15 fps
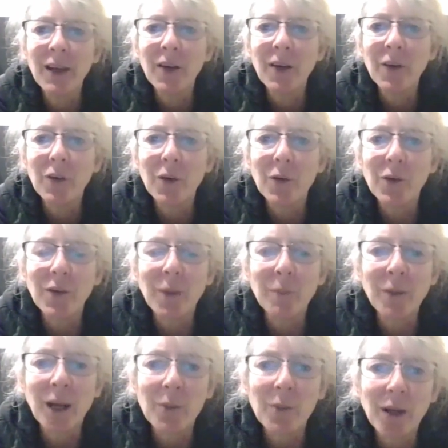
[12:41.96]
So
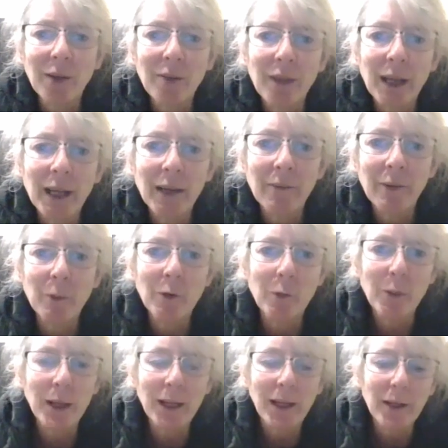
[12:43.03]
sometimes I think of them as
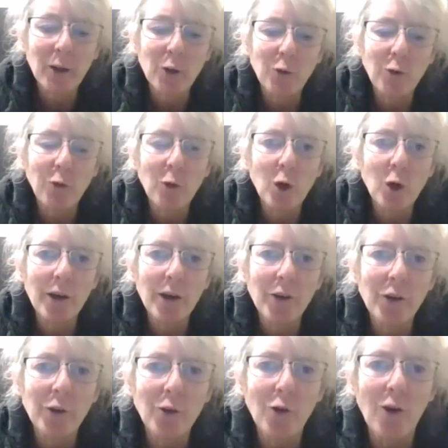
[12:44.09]
being like the four
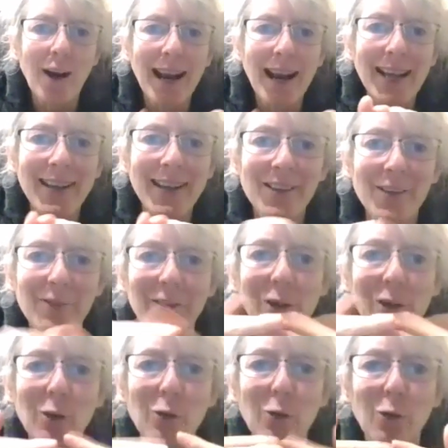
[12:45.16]
strands of
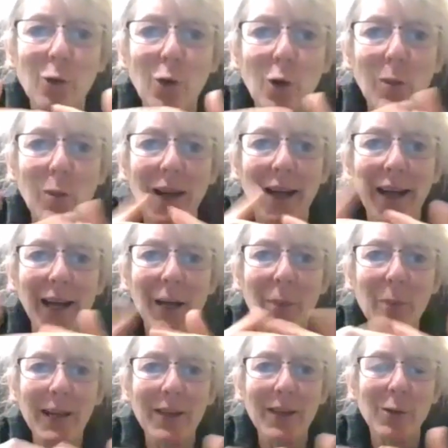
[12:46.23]
a four-ply
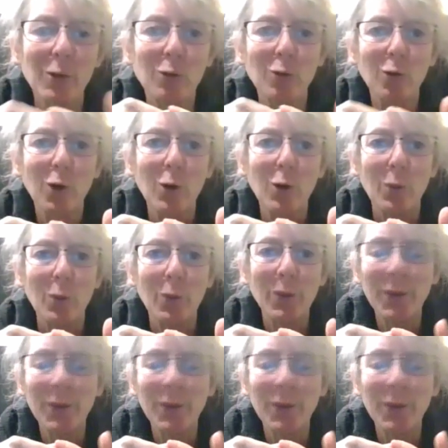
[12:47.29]
piece of rope.